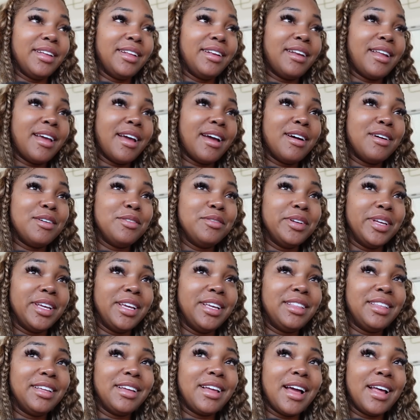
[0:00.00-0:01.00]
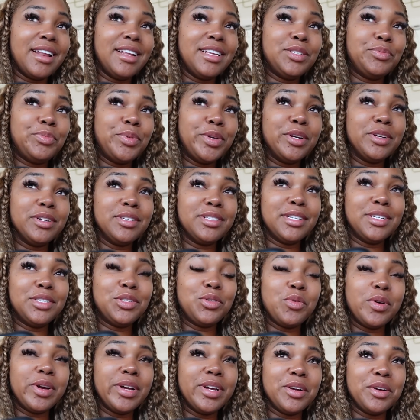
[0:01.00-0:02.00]
Now Ethan got his pierced at
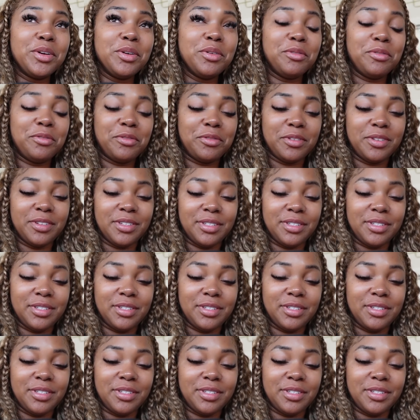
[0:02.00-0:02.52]
12.